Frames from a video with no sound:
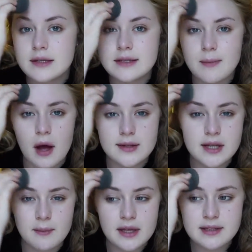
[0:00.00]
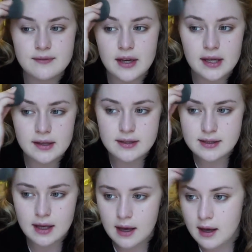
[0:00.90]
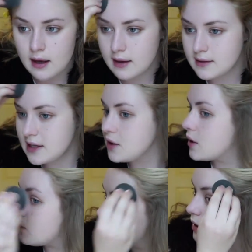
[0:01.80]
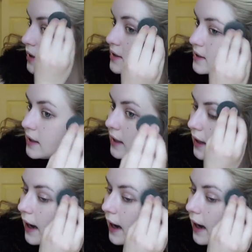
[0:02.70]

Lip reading: spots on my face, because then you can really see